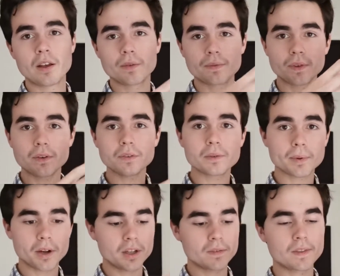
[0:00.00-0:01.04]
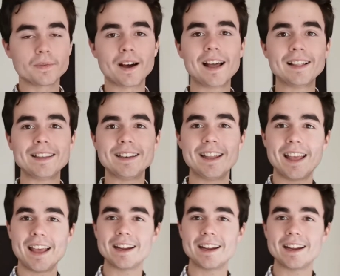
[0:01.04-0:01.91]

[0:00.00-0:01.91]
fill the body of the violin